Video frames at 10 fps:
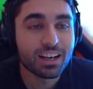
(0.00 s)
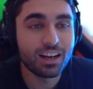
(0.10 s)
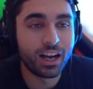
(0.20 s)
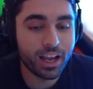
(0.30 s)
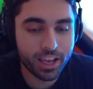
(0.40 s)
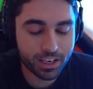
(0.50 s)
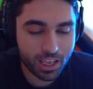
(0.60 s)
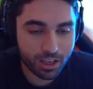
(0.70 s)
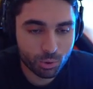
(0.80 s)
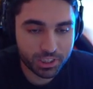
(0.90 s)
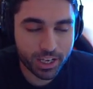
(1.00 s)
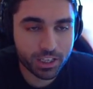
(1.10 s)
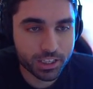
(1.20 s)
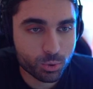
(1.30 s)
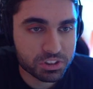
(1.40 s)
Uh, and I wanna, I
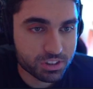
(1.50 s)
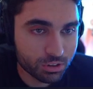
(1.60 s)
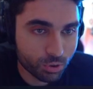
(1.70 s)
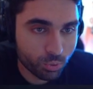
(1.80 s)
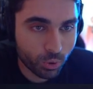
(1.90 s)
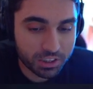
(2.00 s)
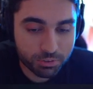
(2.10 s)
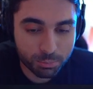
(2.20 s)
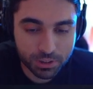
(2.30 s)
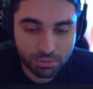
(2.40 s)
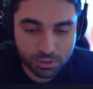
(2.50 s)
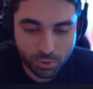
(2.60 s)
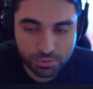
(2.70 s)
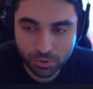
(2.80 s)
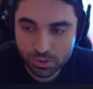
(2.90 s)
got a question though. One, if you believe in
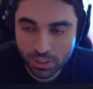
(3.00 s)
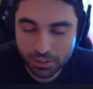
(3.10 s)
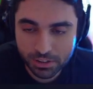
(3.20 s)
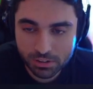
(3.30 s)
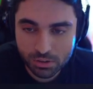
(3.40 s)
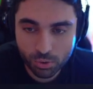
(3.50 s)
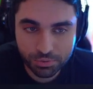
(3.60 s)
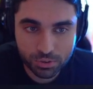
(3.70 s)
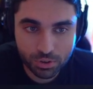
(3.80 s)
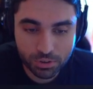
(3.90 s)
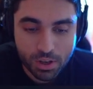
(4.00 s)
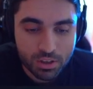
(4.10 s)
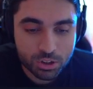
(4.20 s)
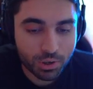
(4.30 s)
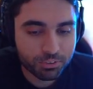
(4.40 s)
UFOs, aliens. Two, if you don't.
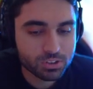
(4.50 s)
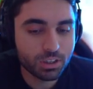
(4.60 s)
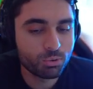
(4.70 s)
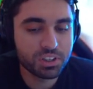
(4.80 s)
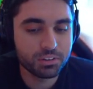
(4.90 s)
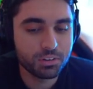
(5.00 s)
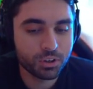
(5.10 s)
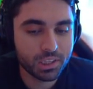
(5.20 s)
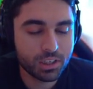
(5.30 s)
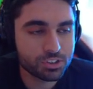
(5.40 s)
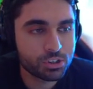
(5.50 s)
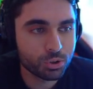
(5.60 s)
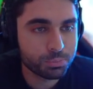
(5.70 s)
UFOs are real. Okay, there's no